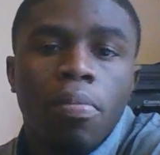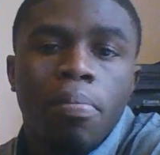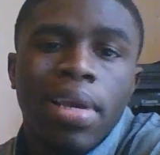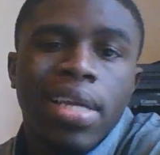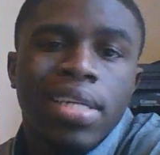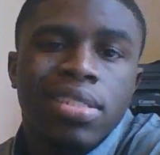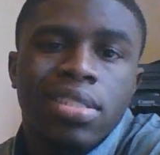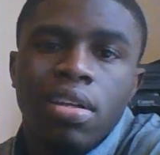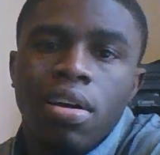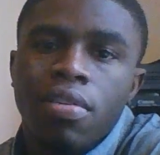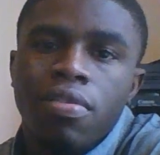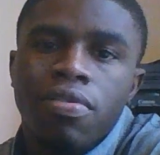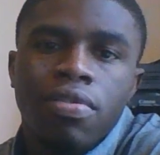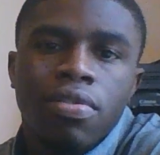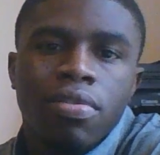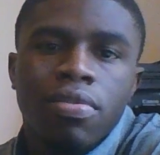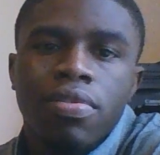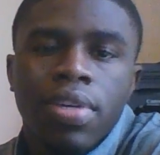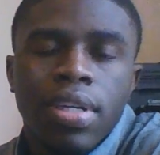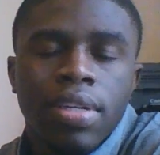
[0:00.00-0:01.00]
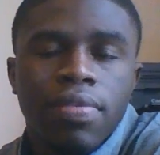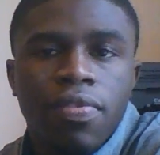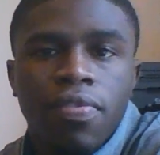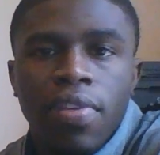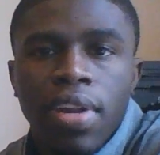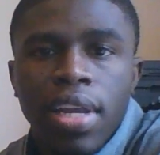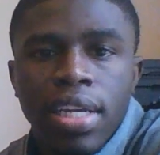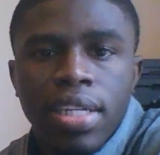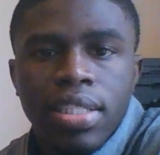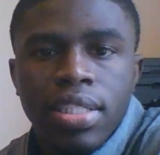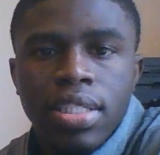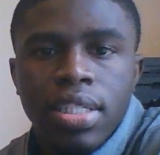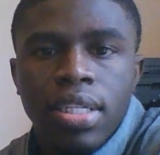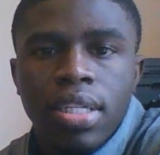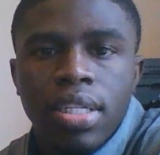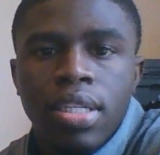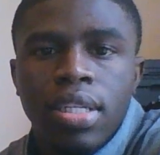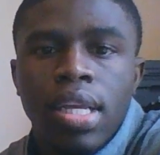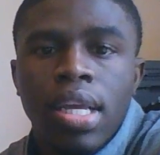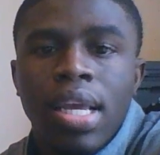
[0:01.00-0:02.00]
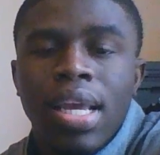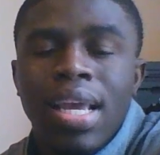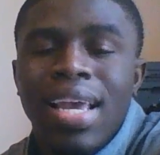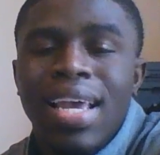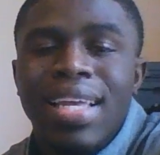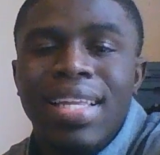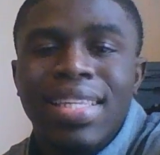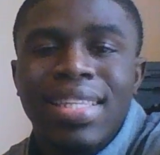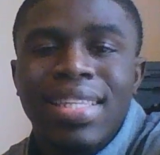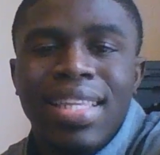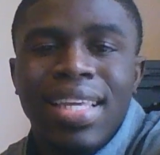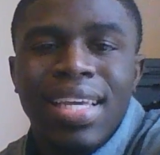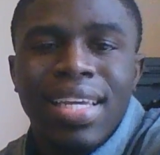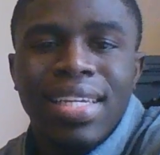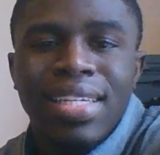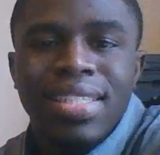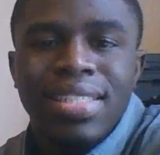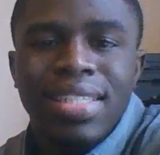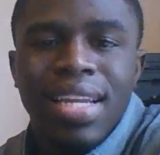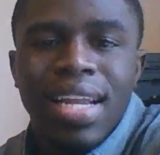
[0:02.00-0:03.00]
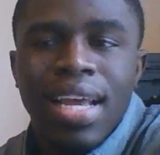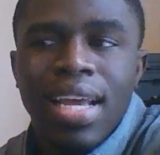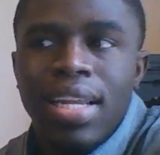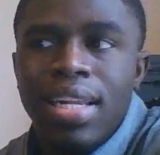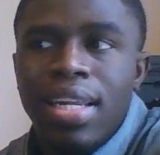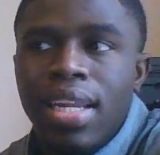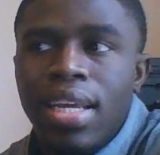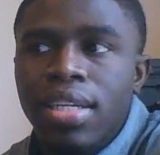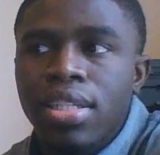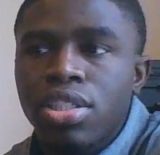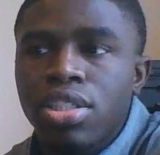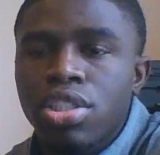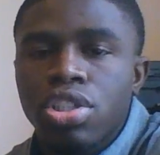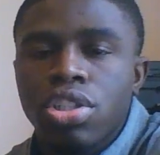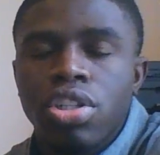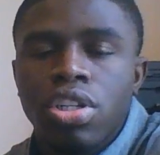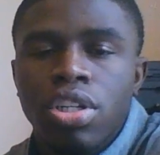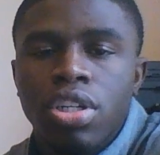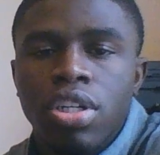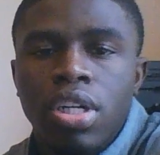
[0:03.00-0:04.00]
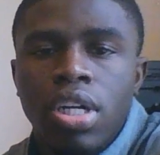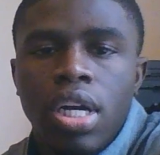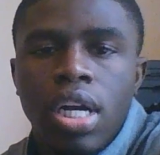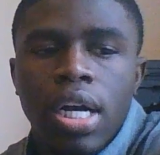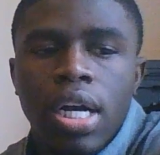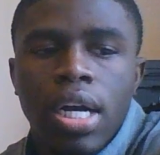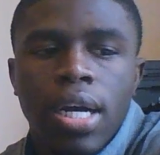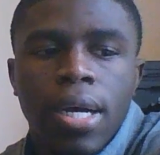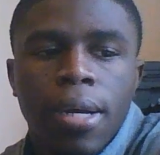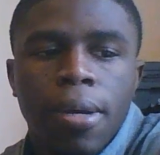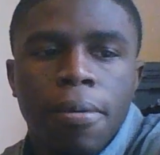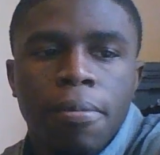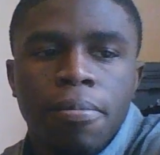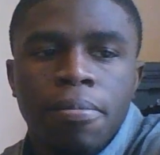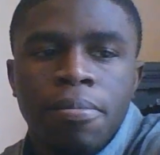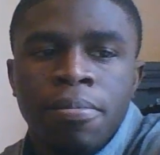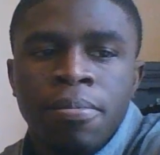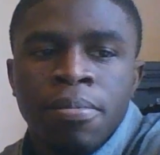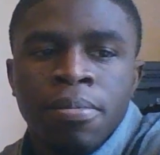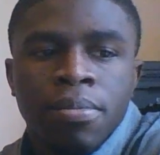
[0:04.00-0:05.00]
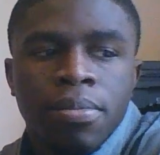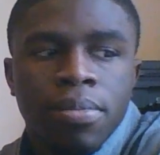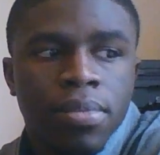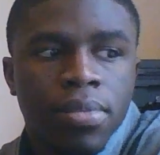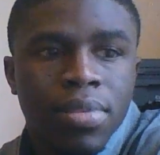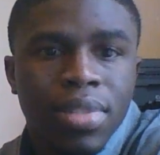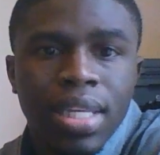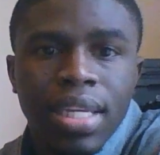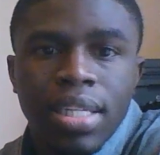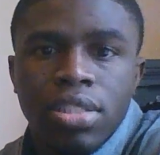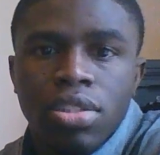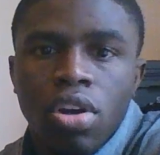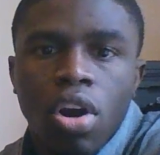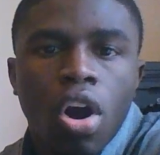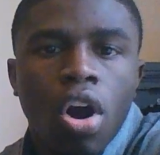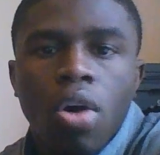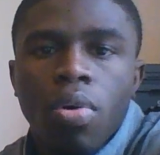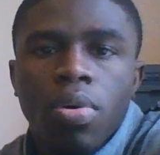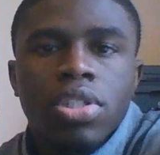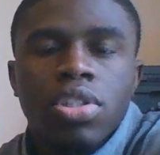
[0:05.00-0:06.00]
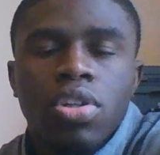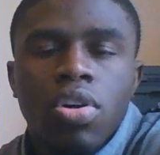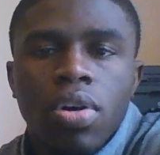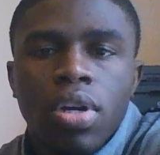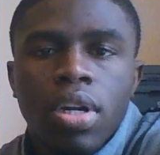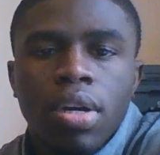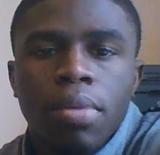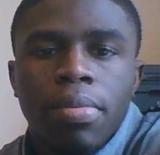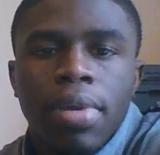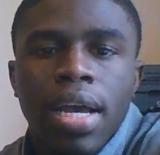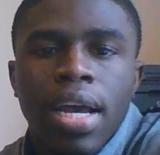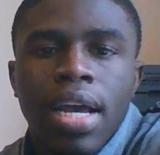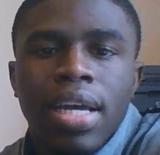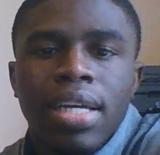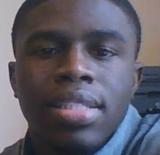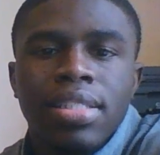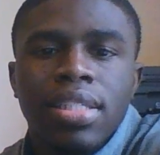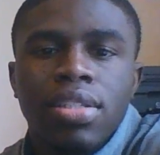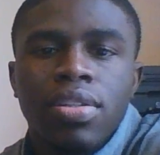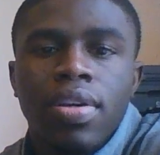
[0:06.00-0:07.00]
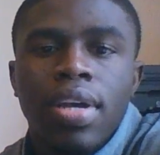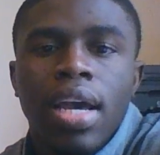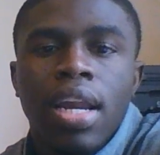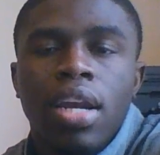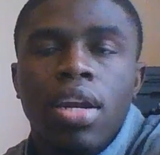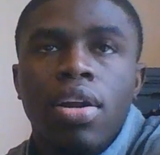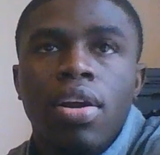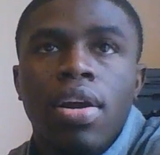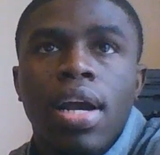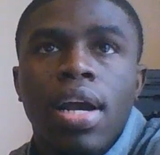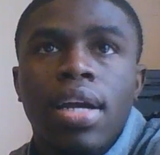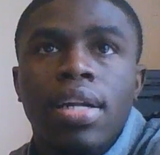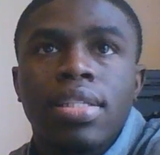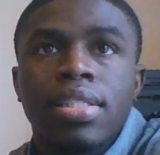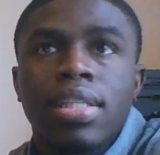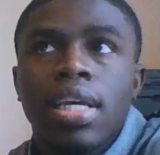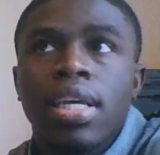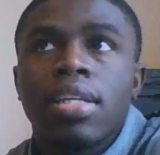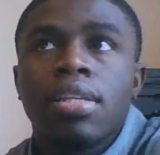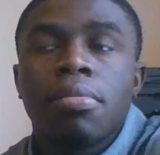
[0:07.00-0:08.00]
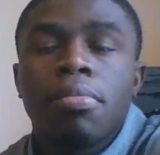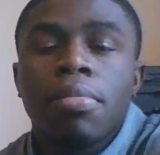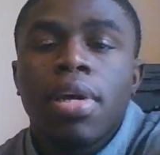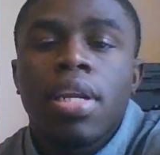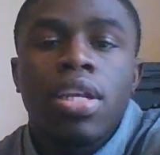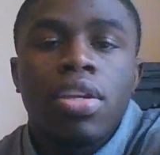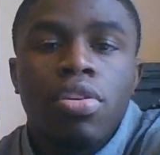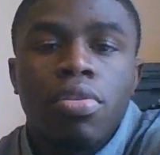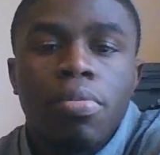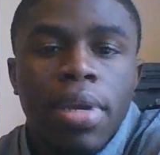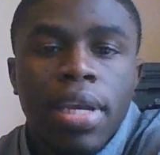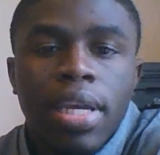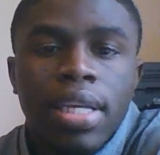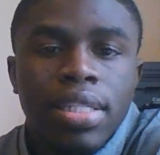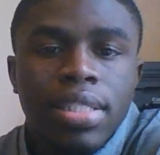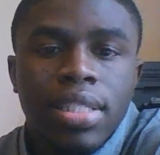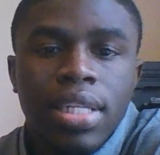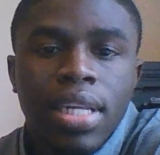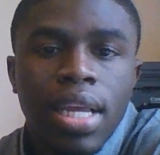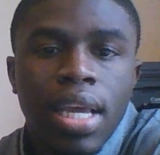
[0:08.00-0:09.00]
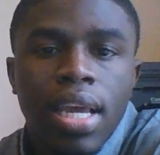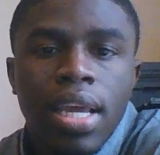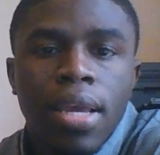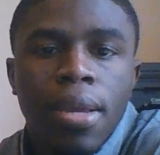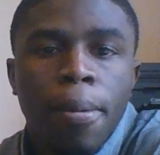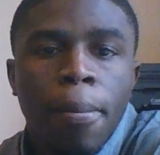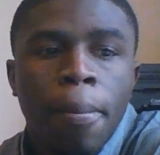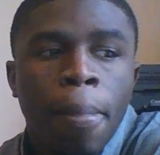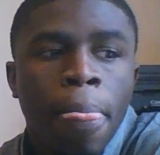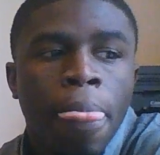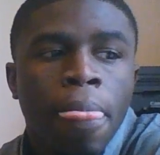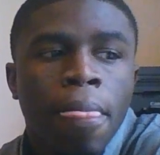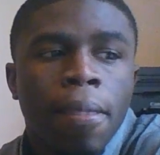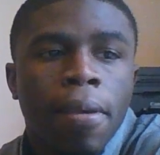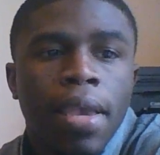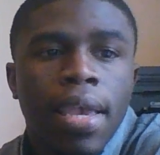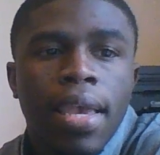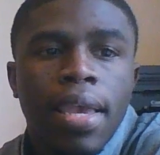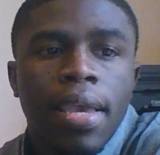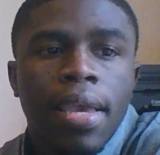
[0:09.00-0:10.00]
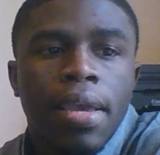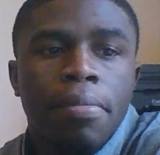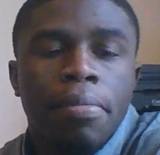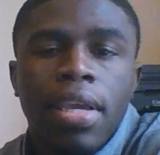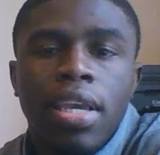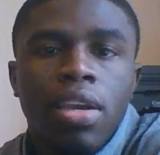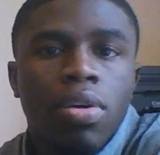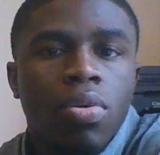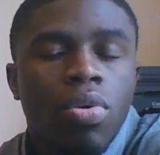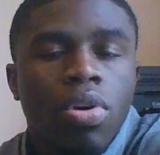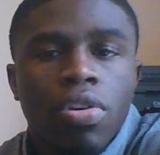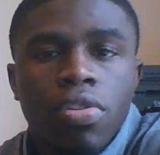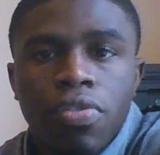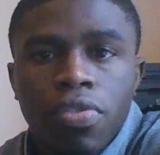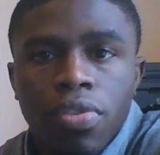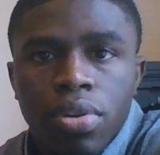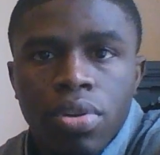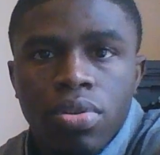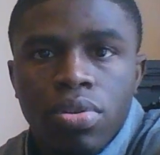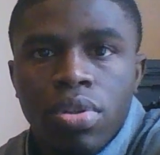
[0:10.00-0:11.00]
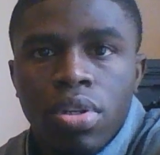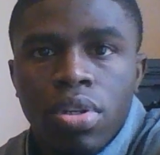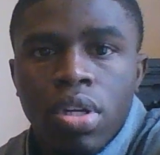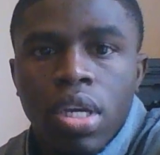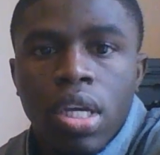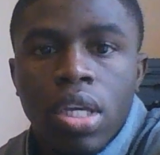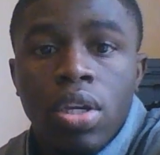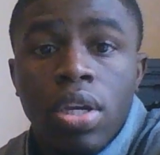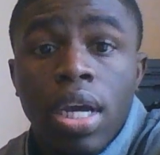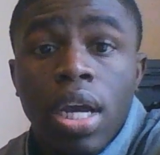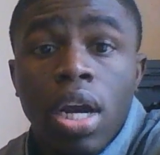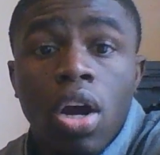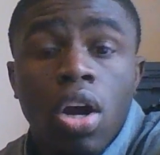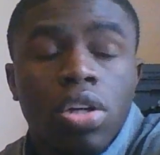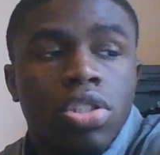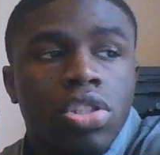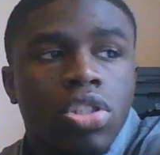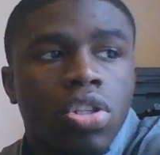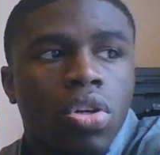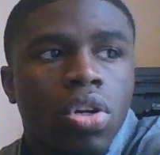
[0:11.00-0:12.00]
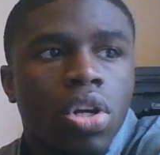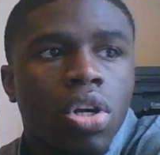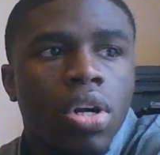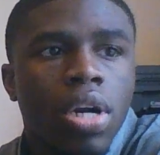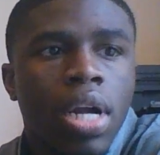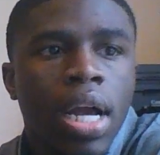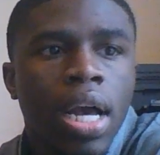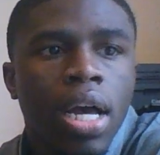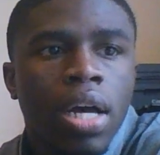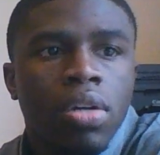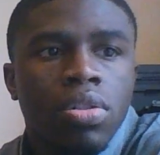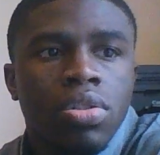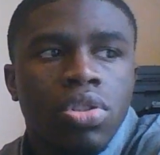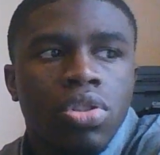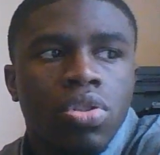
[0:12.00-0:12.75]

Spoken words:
based off of inflation and things of that nature. Things are always going up, guys, and you got to learn how to take the money you're making today and make it work for you. You got to also learn how